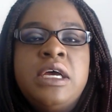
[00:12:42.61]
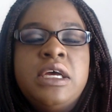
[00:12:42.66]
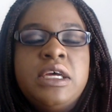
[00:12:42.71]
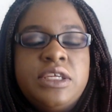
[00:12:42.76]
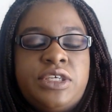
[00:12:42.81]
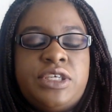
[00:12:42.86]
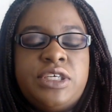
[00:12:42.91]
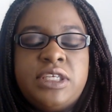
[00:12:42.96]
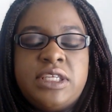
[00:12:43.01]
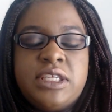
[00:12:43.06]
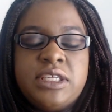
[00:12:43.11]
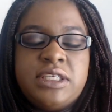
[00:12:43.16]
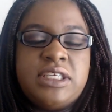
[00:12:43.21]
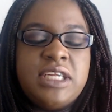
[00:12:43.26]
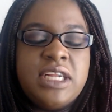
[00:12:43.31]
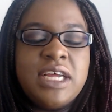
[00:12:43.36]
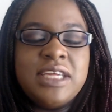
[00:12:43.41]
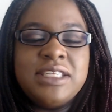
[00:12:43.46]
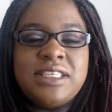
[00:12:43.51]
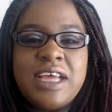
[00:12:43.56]
She
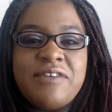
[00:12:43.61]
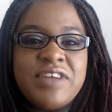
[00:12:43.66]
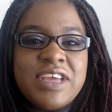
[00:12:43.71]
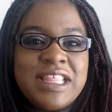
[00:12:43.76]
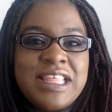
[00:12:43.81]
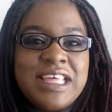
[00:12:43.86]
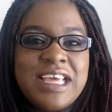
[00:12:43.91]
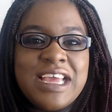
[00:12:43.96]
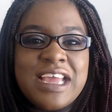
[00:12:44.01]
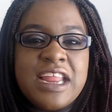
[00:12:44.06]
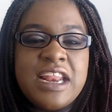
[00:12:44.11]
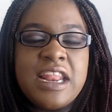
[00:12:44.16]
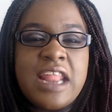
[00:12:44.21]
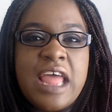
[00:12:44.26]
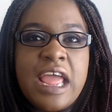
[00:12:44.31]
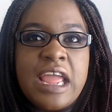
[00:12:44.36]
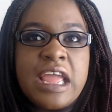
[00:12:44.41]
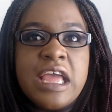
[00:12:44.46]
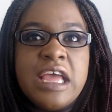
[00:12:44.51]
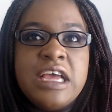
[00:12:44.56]
does everything and
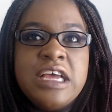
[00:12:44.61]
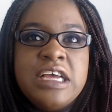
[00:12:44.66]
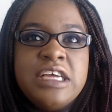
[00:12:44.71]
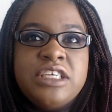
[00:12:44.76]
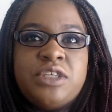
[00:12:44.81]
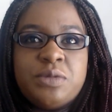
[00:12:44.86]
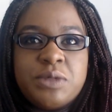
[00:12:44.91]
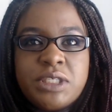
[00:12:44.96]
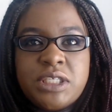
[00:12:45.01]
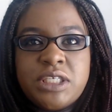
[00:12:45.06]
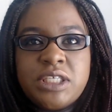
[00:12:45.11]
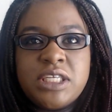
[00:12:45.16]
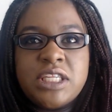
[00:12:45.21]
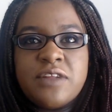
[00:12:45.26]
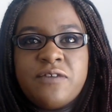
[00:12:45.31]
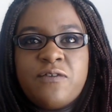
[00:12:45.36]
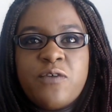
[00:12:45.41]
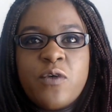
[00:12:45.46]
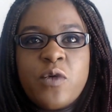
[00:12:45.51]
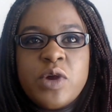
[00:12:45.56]
like switches it to
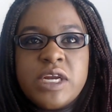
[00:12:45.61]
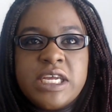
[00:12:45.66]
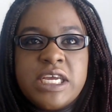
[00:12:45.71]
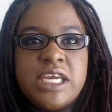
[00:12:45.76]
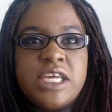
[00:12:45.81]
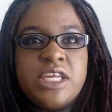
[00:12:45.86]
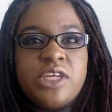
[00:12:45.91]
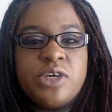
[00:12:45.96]
4D.